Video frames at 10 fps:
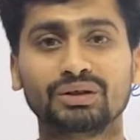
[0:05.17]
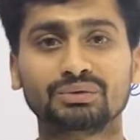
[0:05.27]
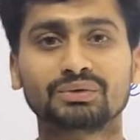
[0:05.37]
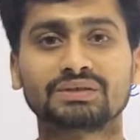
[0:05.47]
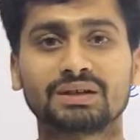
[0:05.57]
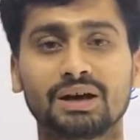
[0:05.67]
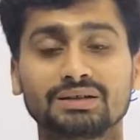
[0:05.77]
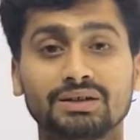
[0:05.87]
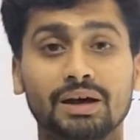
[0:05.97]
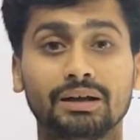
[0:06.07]
going to
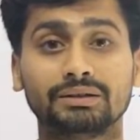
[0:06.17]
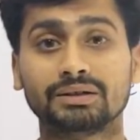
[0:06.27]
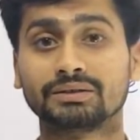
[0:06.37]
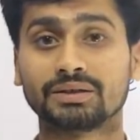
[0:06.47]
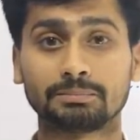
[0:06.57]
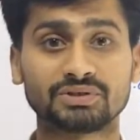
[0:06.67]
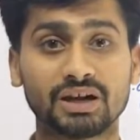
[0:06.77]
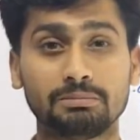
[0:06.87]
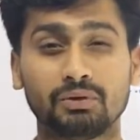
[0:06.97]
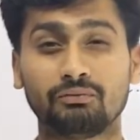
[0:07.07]
start another
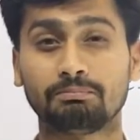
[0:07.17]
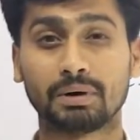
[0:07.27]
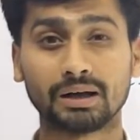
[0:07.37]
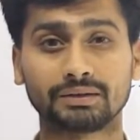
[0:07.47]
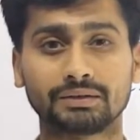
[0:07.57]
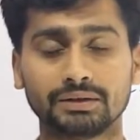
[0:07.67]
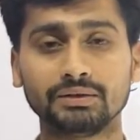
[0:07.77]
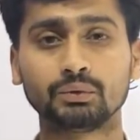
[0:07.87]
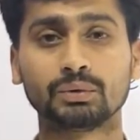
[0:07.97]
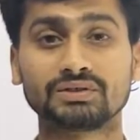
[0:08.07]
subtype of past
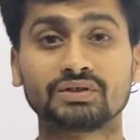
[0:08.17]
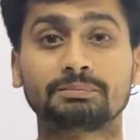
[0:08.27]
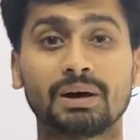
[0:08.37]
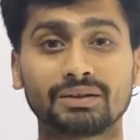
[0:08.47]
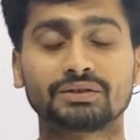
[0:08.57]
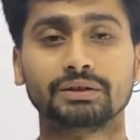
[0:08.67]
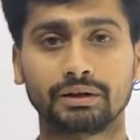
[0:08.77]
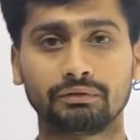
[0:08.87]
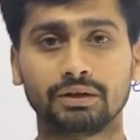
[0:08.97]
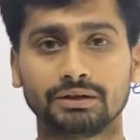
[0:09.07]
tense, which is past
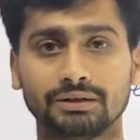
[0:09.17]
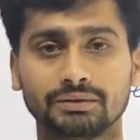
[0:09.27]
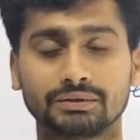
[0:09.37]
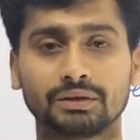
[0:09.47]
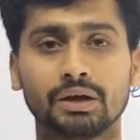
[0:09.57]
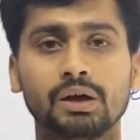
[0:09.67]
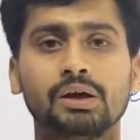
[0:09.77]
indefinite tense.